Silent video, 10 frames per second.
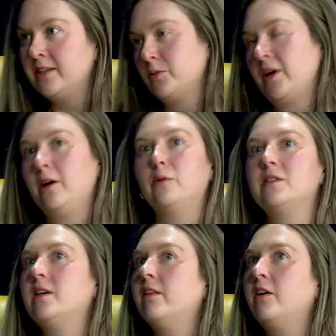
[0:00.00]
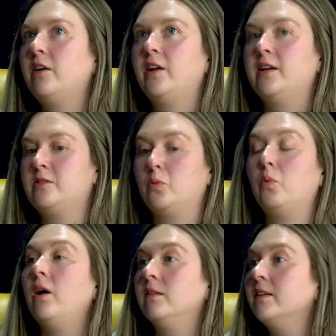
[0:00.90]
It's why I always say that it's a
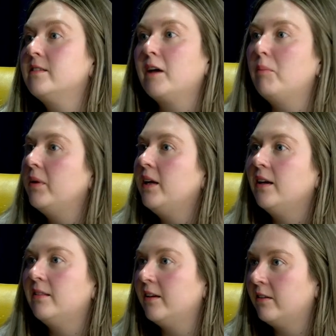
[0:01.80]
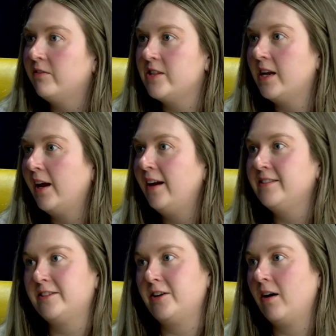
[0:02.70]
wellness company at the end of the day.
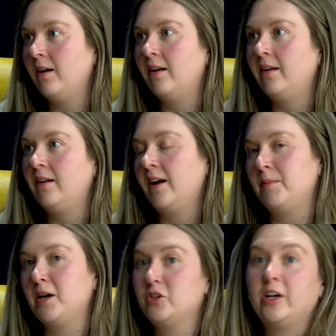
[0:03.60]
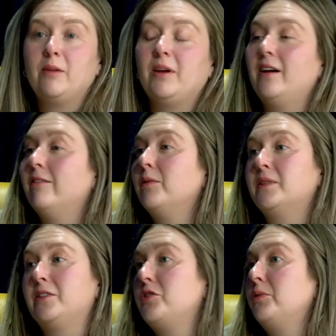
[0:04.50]
It's not, I'm not trying to make everyone
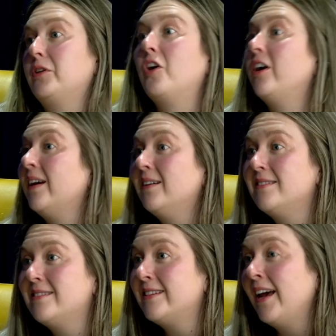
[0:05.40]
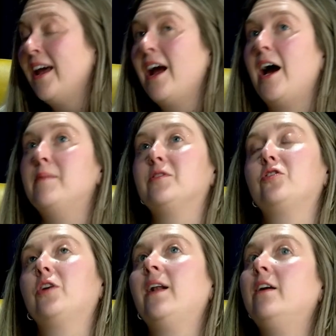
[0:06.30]
into an artist. I'm
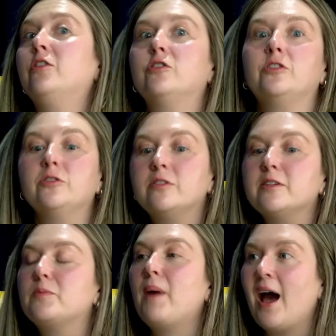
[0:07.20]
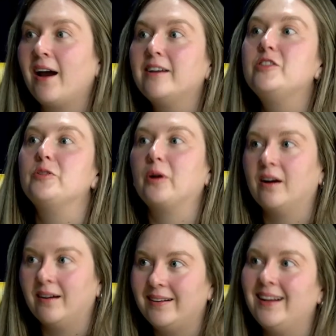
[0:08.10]
just trying to introduce us back to
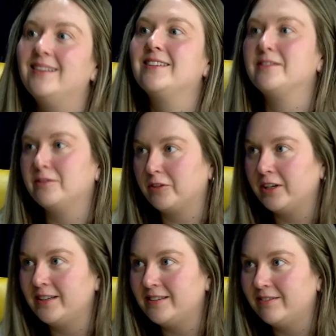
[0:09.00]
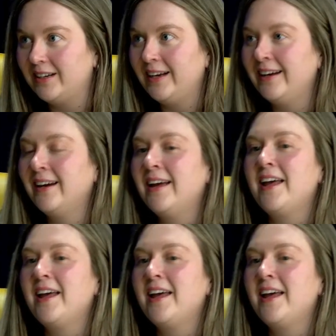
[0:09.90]
our innate sense of creativity.